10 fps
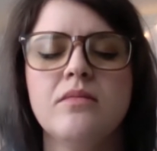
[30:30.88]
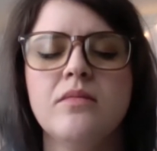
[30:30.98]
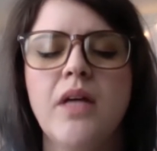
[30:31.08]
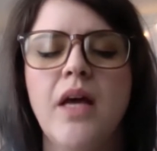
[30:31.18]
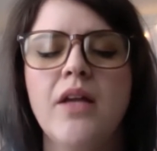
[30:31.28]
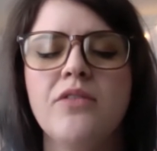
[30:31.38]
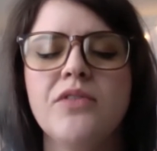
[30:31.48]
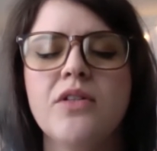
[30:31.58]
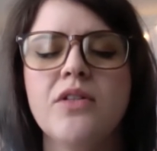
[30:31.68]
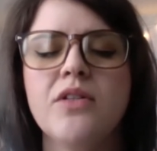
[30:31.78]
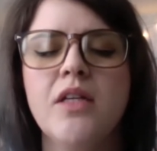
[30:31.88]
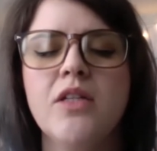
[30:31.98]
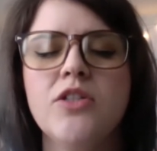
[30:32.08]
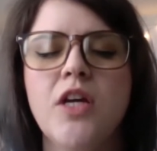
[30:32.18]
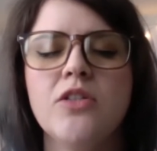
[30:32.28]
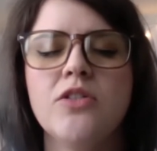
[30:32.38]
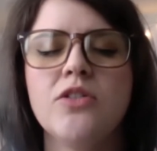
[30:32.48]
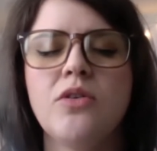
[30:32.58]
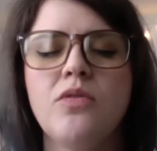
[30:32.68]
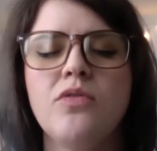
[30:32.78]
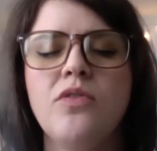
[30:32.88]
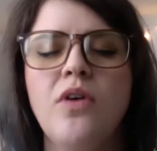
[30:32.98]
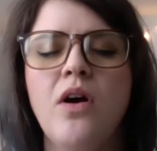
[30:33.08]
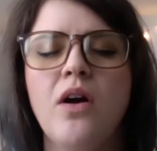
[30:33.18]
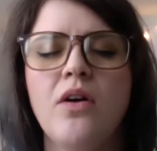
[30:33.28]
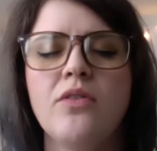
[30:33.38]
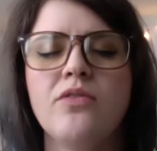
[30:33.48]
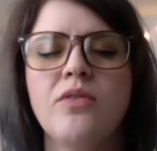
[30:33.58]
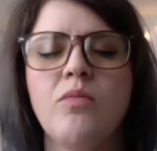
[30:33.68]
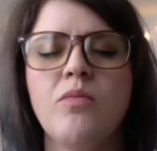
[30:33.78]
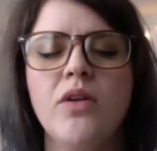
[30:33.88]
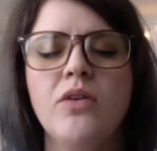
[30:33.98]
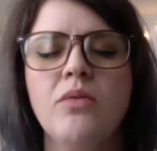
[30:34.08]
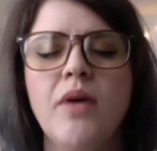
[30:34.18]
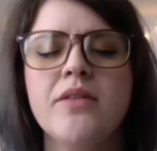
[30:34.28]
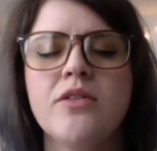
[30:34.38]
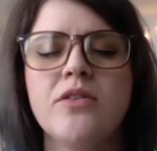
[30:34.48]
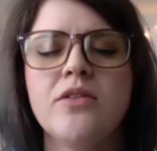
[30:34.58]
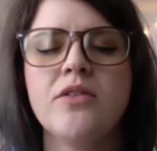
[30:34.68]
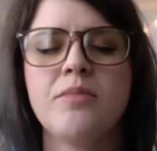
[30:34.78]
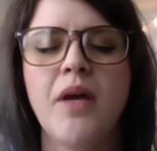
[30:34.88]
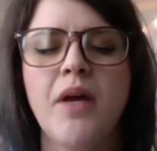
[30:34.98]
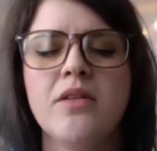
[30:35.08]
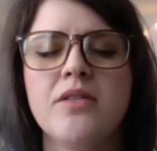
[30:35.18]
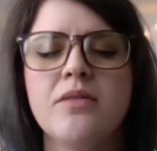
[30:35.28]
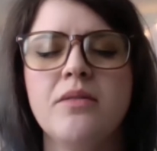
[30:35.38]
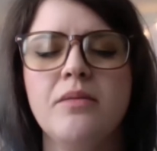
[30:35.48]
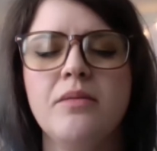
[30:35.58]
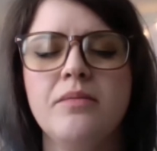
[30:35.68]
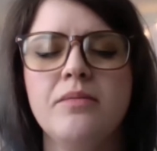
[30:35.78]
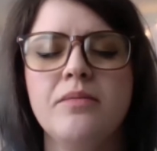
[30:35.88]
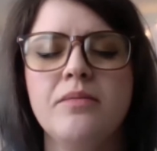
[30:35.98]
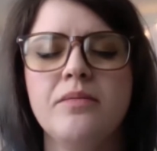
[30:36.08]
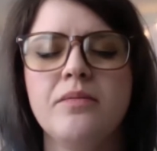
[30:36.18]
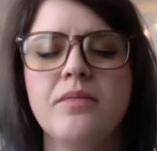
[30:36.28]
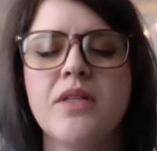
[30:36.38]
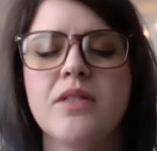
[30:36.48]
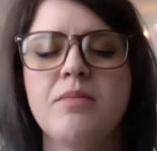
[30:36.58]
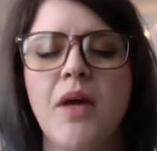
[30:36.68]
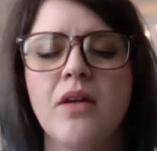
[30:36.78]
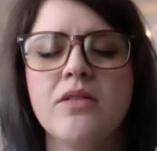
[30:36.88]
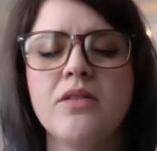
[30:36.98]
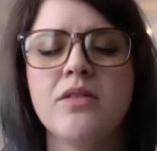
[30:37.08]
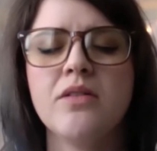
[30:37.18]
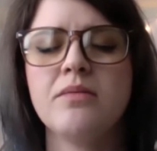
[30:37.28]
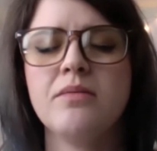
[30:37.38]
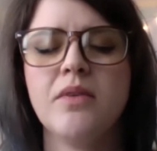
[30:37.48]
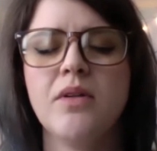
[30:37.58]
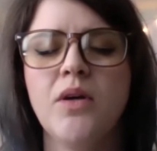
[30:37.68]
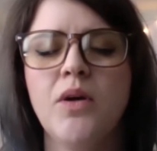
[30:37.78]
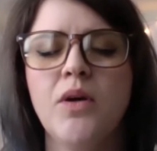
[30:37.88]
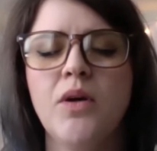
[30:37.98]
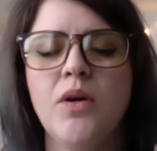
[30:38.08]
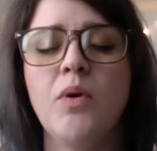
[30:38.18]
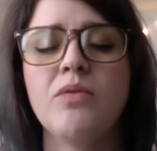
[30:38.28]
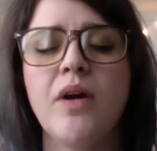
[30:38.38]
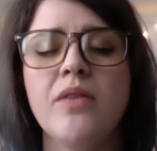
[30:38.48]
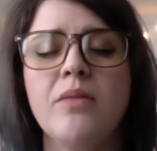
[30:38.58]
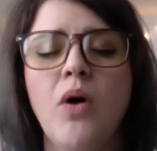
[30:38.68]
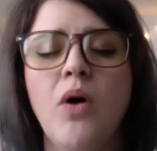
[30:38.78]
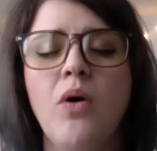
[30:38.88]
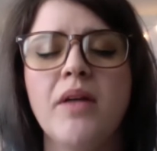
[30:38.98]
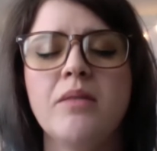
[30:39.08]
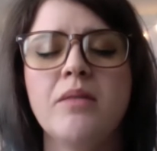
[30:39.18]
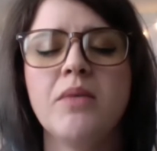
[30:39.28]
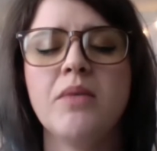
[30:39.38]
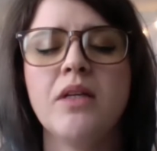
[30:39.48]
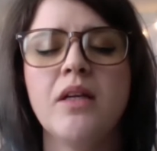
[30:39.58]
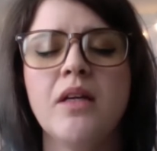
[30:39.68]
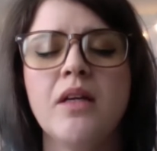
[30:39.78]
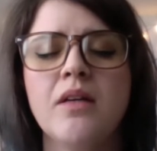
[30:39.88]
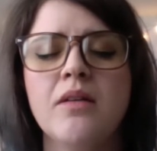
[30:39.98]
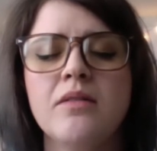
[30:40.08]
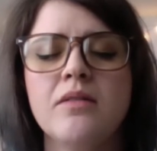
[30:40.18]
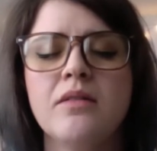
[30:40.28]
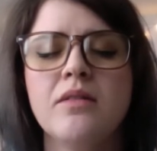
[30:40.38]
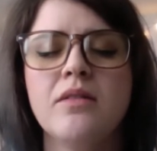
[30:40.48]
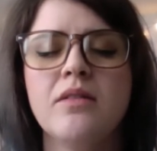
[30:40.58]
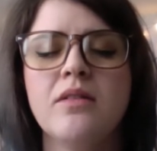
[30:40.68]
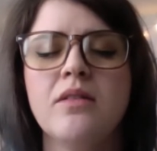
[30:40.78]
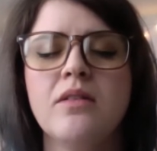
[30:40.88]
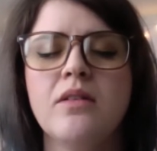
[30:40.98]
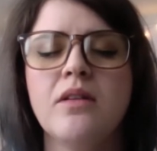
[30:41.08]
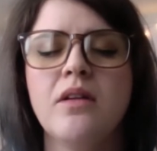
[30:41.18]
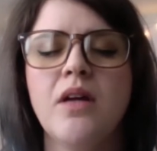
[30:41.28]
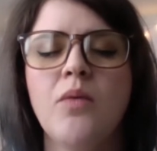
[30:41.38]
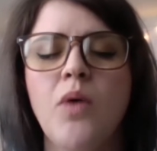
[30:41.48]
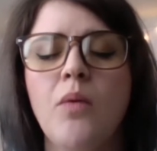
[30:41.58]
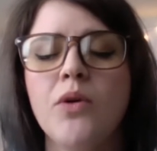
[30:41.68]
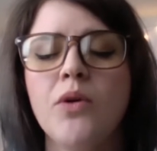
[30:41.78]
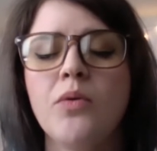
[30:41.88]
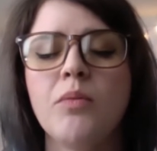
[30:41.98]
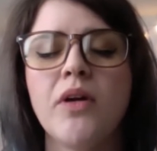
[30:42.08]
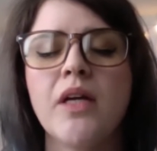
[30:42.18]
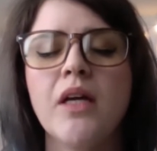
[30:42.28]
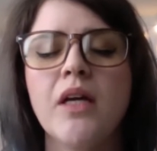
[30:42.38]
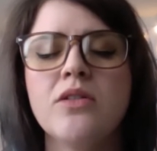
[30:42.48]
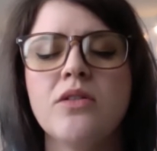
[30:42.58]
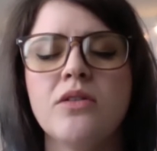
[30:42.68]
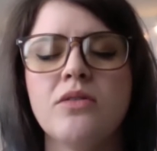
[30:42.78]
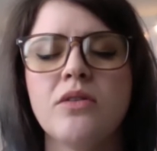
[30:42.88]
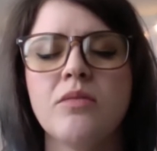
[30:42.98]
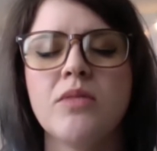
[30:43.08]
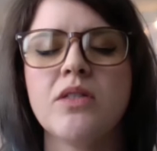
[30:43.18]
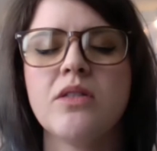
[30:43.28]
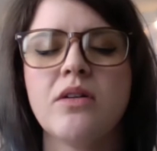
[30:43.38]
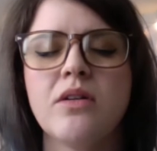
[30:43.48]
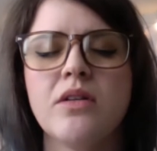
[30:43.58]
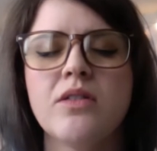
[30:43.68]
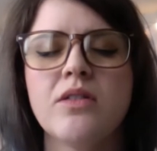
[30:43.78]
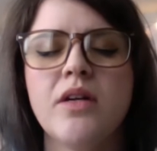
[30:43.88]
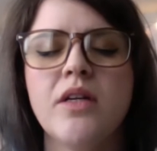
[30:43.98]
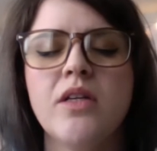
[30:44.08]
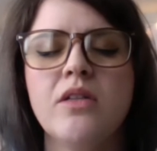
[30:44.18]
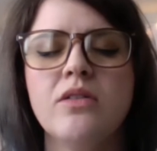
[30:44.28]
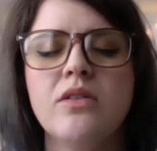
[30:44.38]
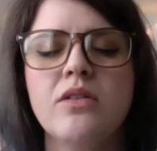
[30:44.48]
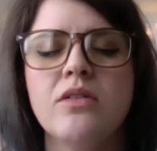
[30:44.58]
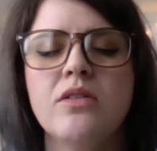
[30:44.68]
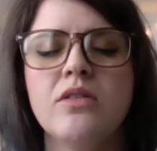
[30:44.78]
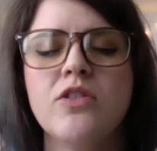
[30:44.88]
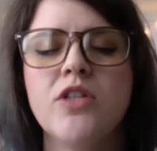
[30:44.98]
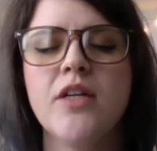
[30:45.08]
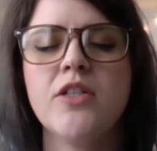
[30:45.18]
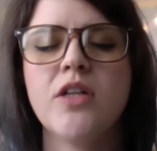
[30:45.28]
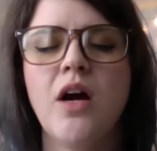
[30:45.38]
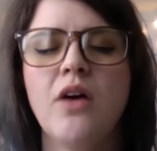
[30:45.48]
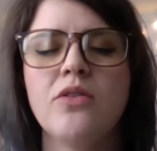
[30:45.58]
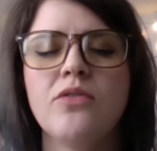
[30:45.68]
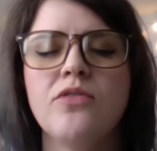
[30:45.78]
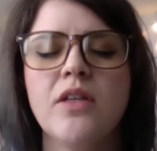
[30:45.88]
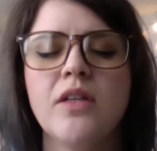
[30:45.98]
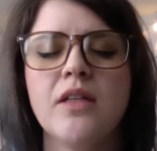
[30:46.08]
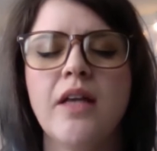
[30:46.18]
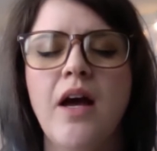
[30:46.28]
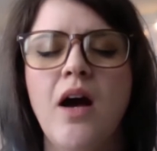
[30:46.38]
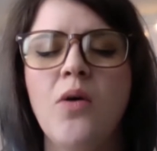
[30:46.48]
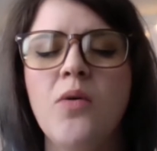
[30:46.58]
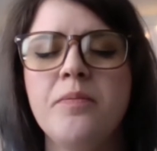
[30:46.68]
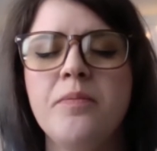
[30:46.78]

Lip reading: And if there's any change so far from when you entered your space, this space, when we read the poem at the beginning, and what you were bringing into the room, is there any change in how you're feeling now?